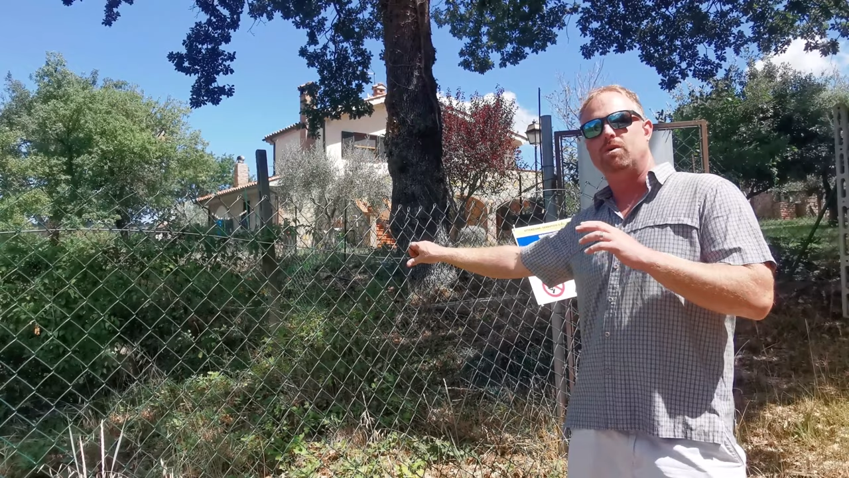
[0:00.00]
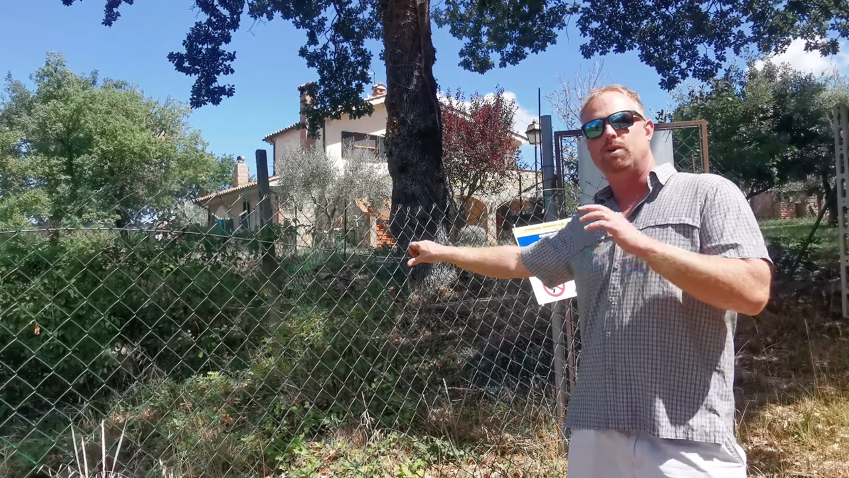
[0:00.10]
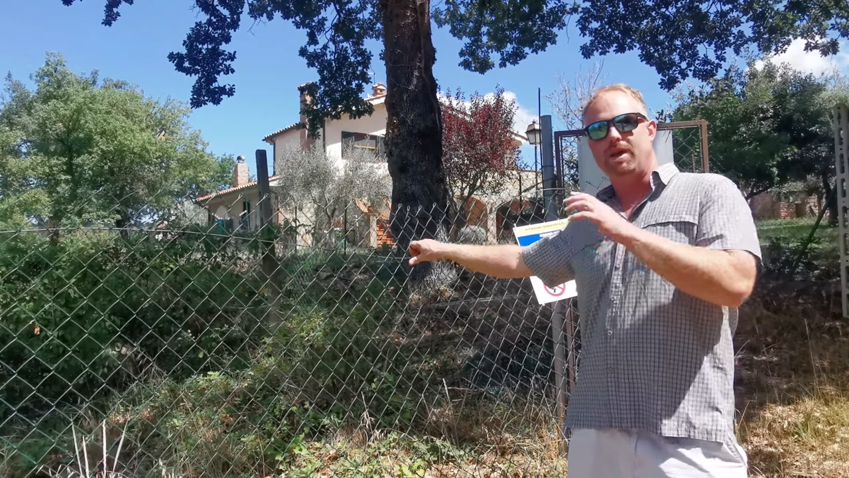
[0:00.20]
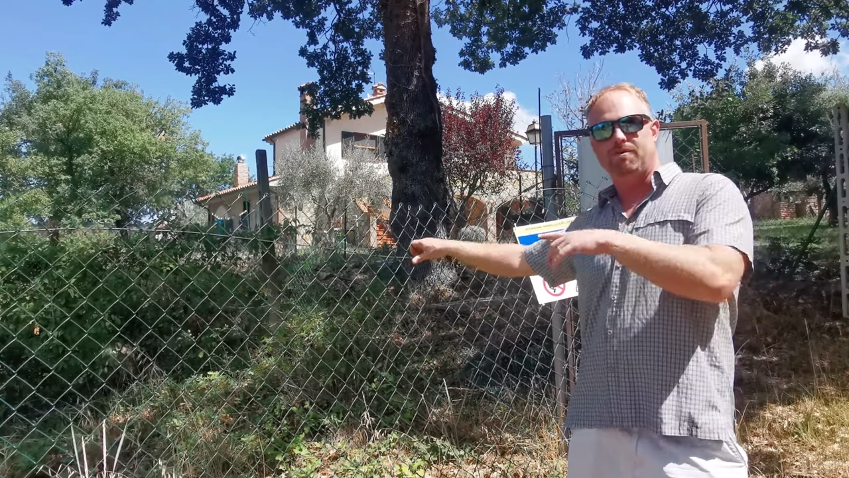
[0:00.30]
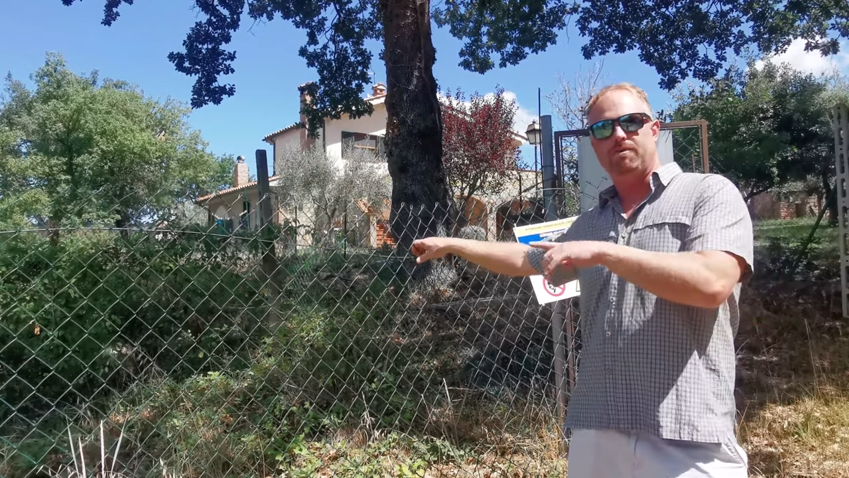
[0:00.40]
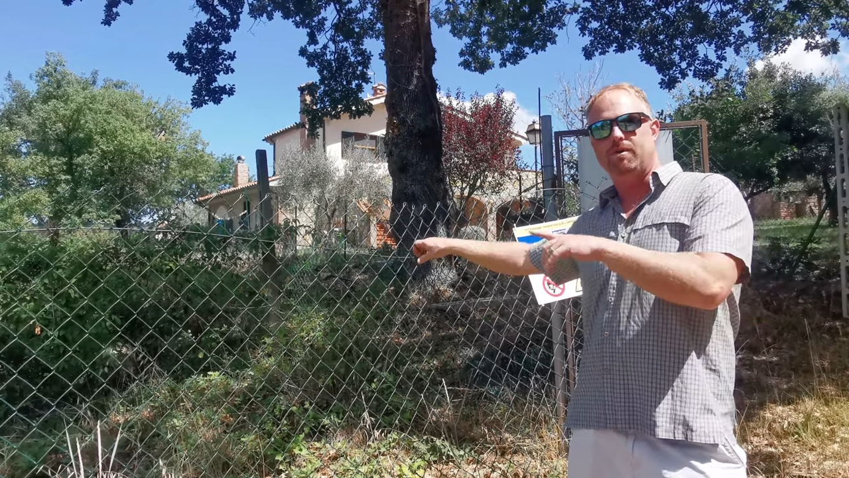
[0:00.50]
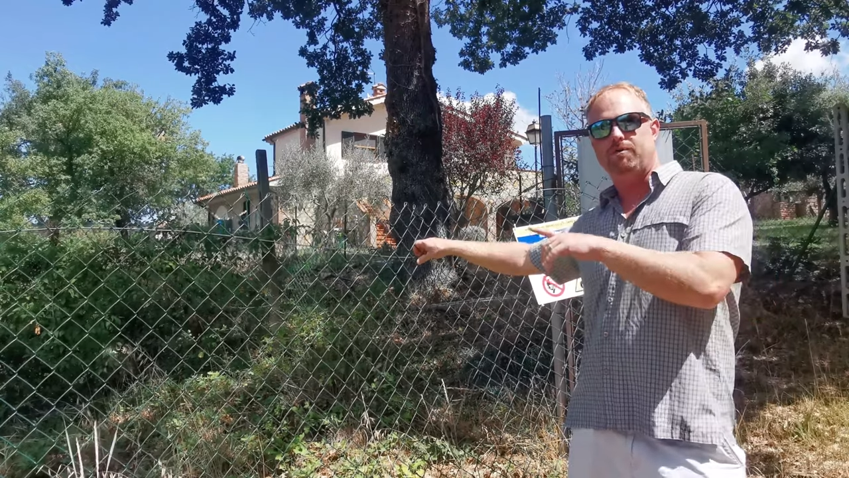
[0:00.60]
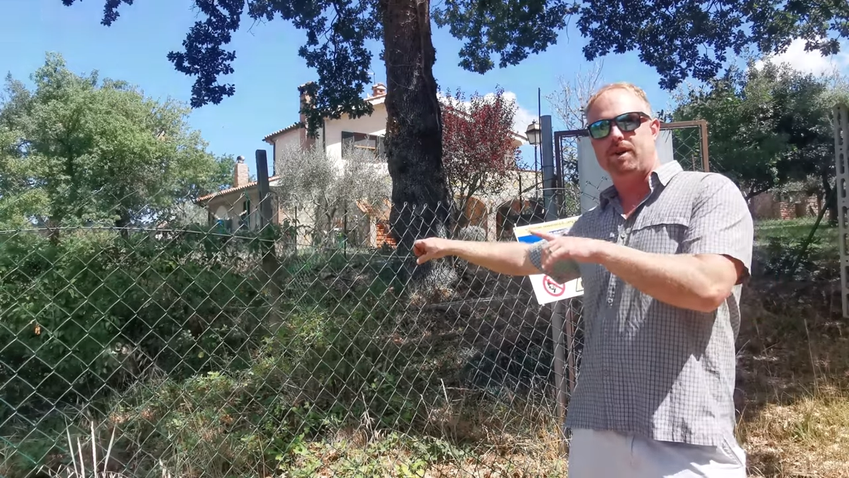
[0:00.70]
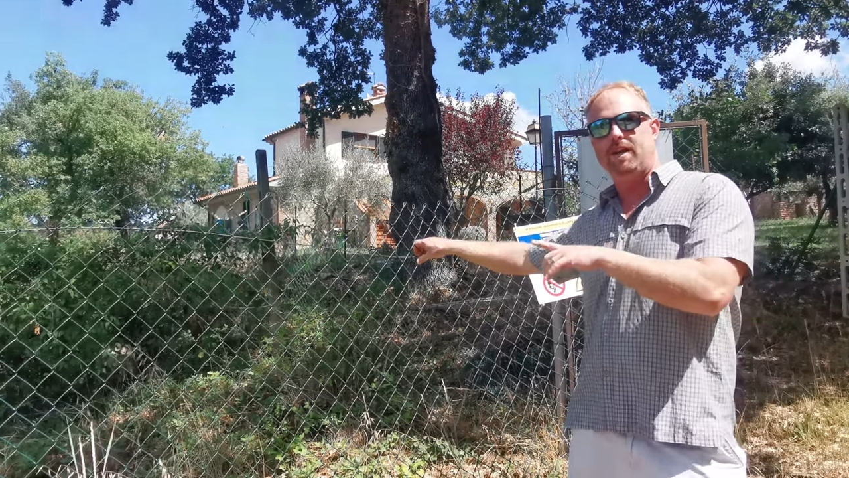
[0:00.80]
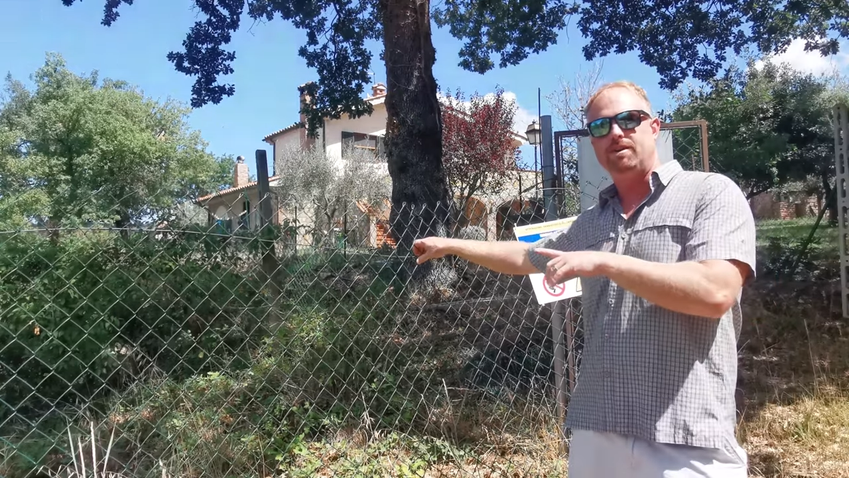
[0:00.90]
We have a
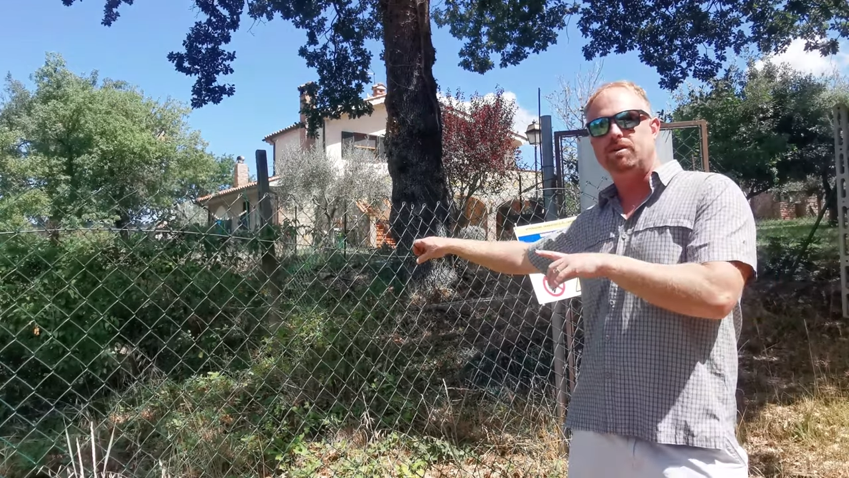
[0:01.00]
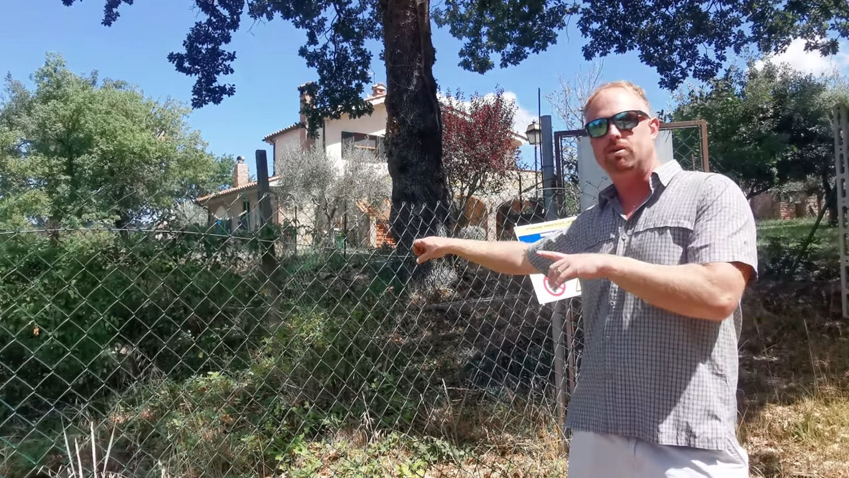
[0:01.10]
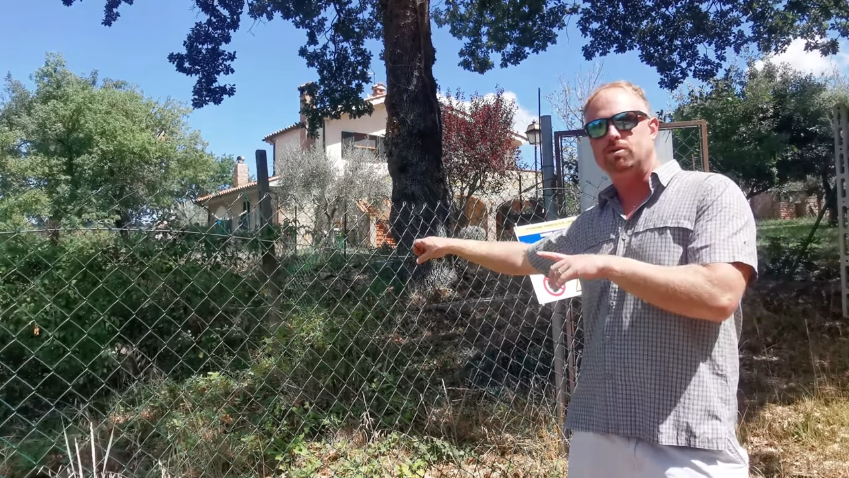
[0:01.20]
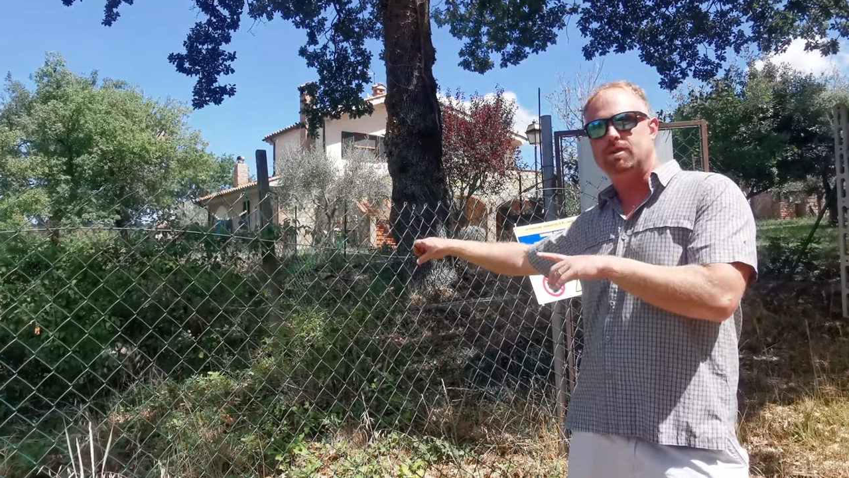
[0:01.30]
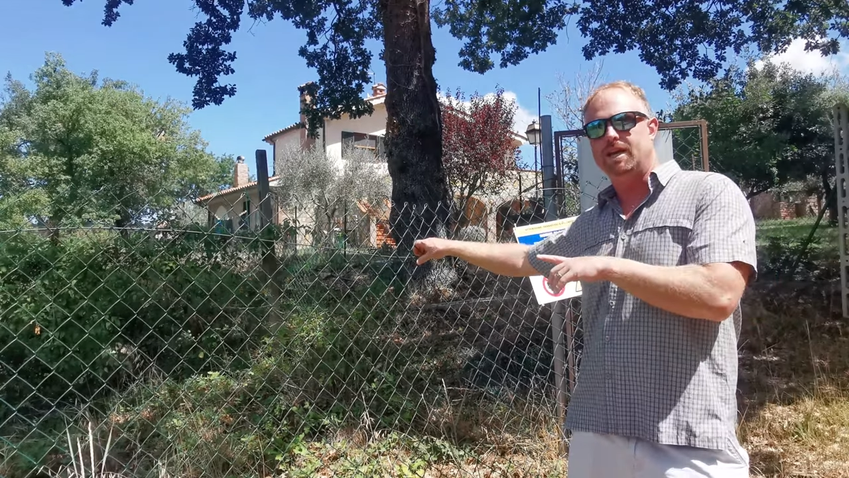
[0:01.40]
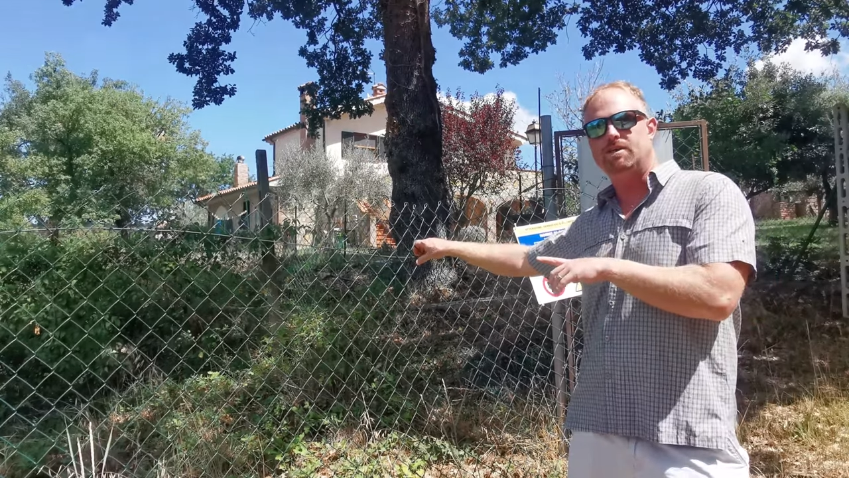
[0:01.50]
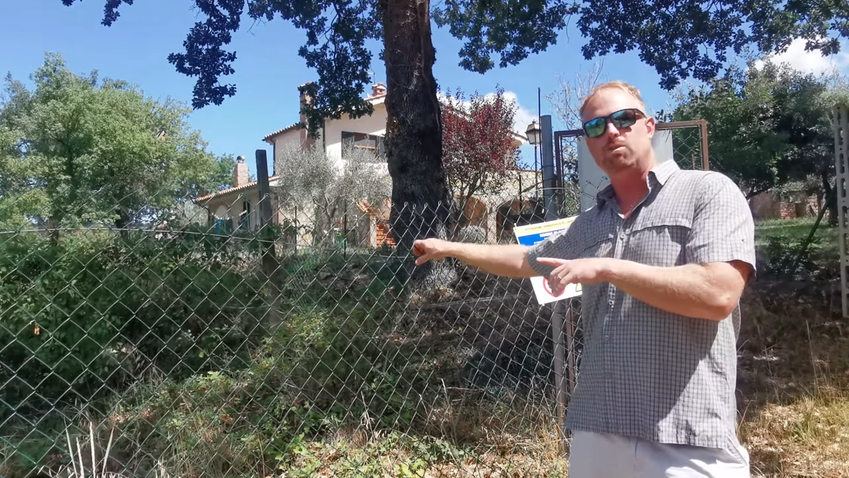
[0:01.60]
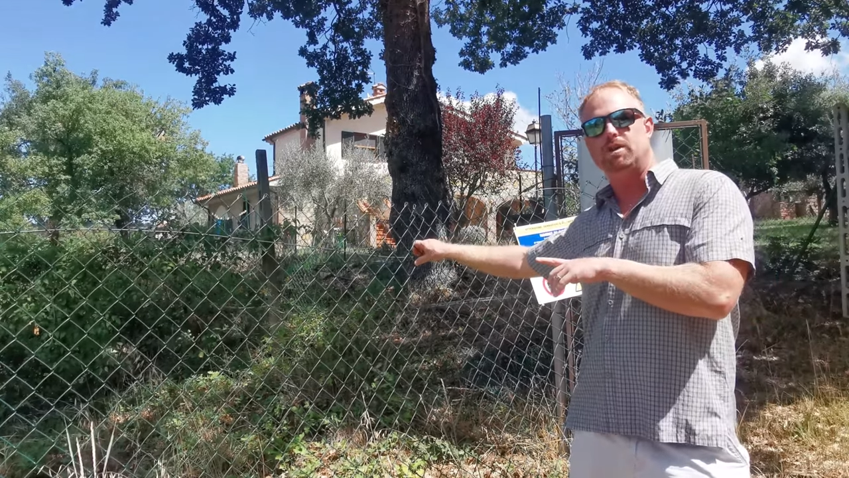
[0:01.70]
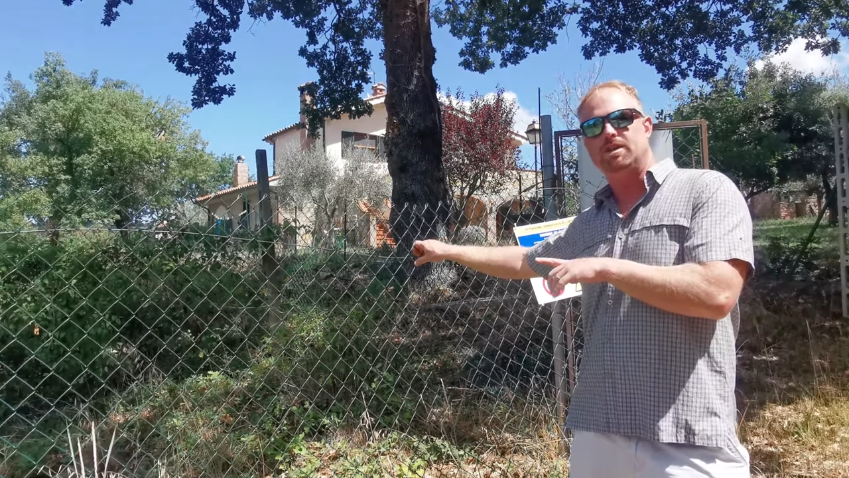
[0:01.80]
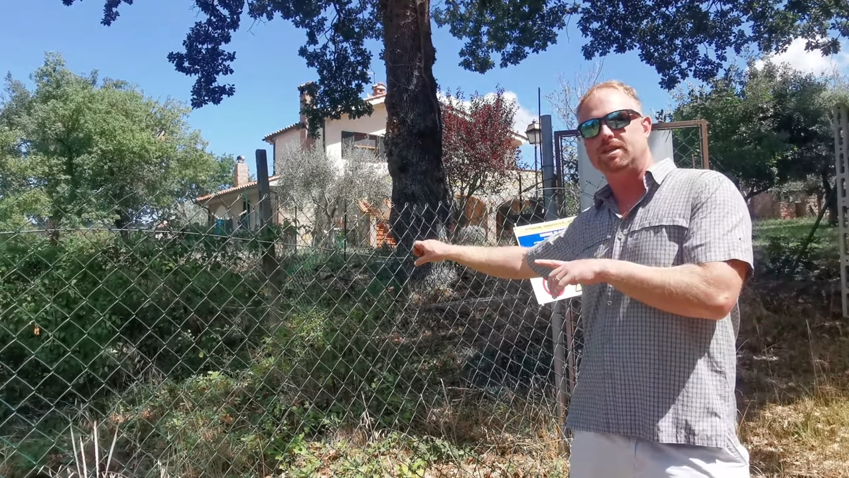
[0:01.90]
friend who's getting one of